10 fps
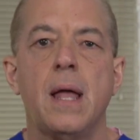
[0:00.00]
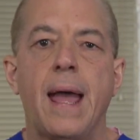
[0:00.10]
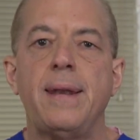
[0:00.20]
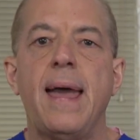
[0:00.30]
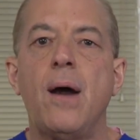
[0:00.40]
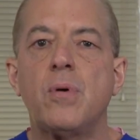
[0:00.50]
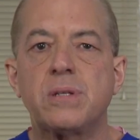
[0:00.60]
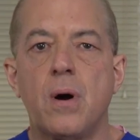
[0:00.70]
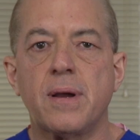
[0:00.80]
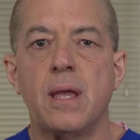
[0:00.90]
And now we're
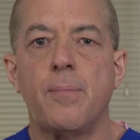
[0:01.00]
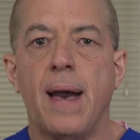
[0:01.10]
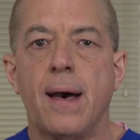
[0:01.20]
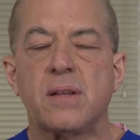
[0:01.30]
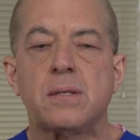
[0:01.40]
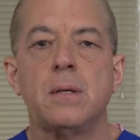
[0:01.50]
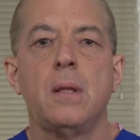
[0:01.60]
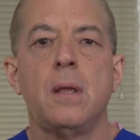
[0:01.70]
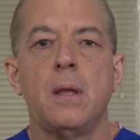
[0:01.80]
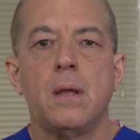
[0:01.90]
talking about
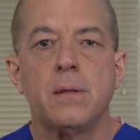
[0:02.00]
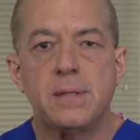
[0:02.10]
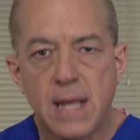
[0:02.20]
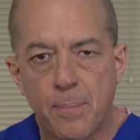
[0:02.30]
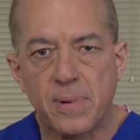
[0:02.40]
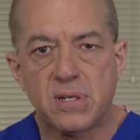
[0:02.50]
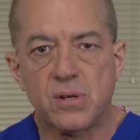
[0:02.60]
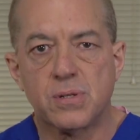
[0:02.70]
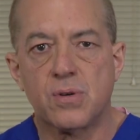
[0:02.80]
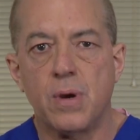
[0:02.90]

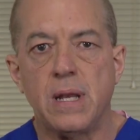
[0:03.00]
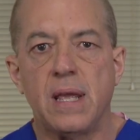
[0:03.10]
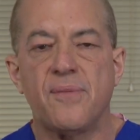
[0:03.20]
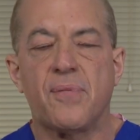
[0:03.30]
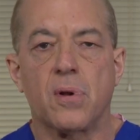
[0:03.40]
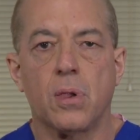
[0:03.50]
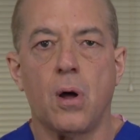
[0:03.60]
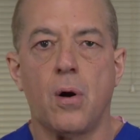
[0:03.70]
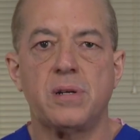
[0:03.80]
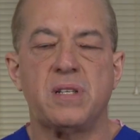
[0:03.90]
temperature screening for
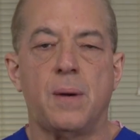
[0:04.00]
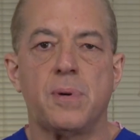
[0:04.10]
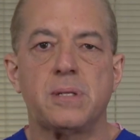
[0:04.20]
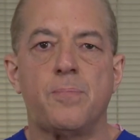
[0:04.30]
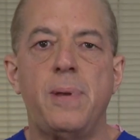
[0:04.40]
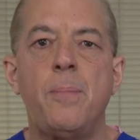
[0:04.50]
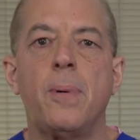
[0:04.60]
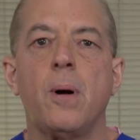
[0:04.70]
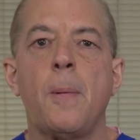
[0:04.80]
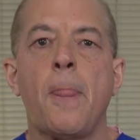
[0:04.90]
large numbers of
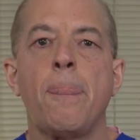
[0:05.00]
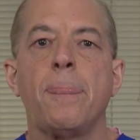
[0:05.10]
people